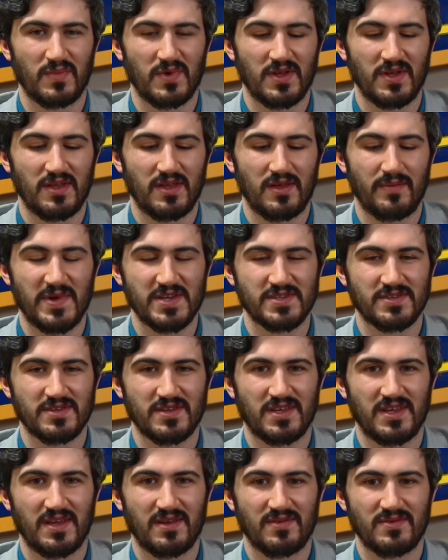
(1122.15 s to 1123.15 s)
it basically
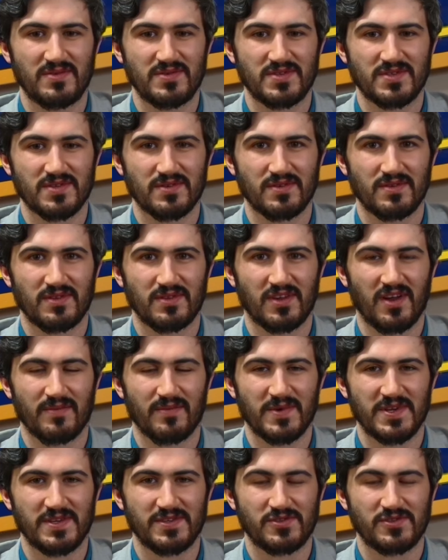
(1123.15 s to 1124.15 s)
gives the
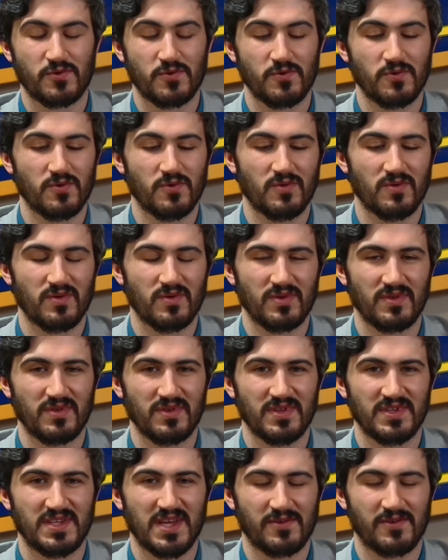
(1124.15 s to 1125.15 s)
government to
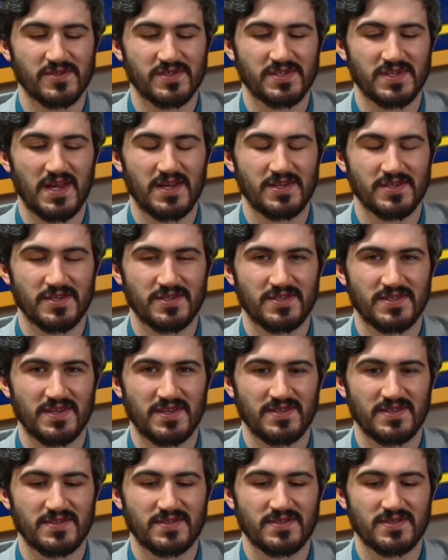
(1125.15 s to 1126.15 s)
the intelligence
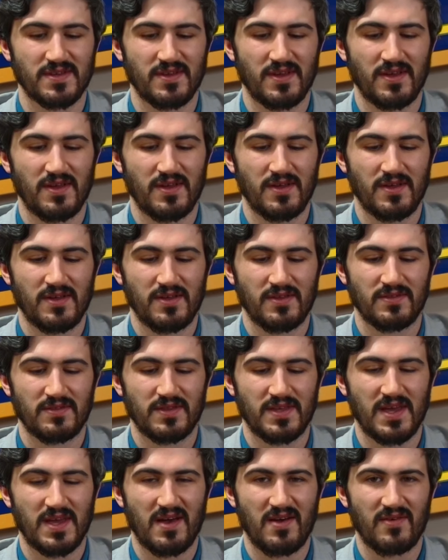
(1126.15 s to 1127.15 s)
agencies.
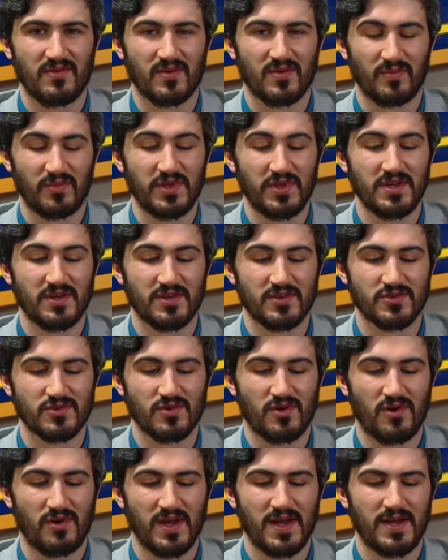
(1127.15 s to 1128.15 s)
They have complete
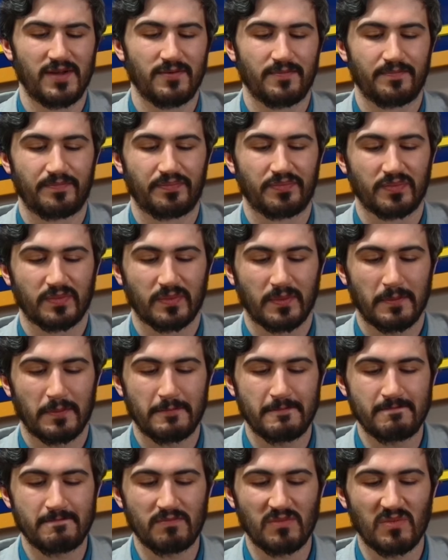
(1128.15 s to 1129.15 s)
control, and
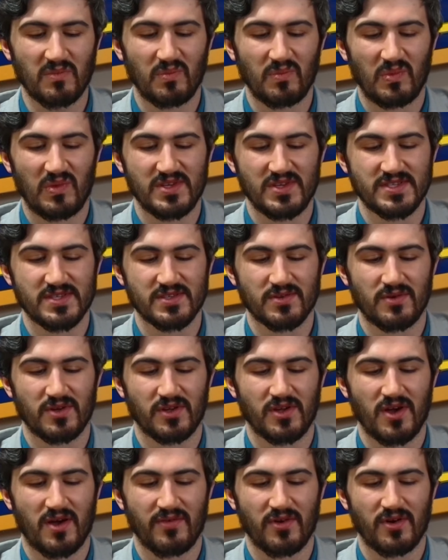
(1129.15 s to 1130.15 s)
this is going to
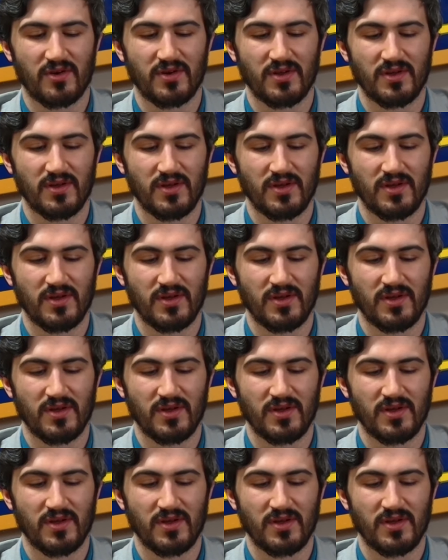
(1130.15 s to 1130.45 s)
govern